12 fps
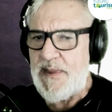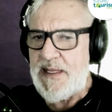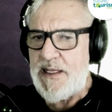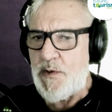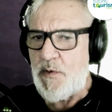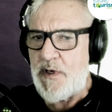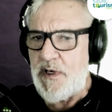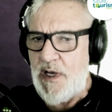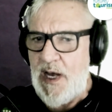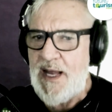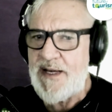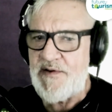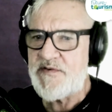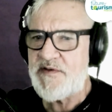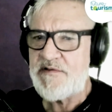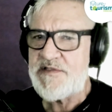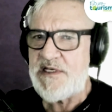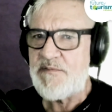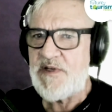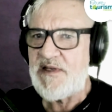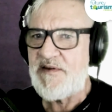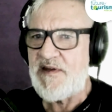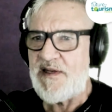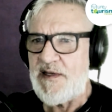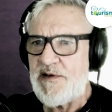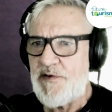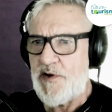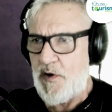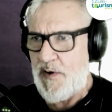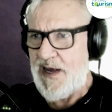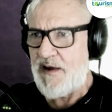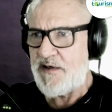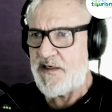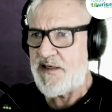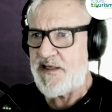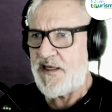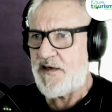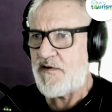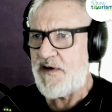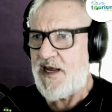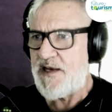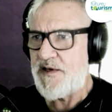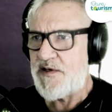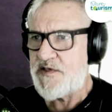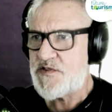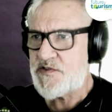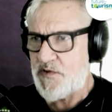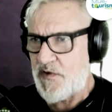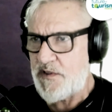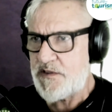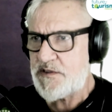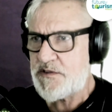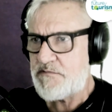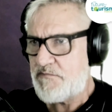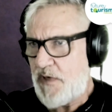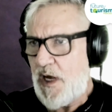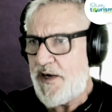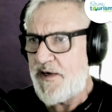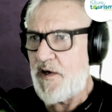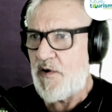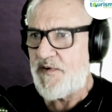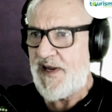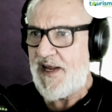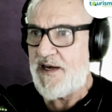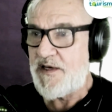You are not using GPT to go out into the internet and source unknown data.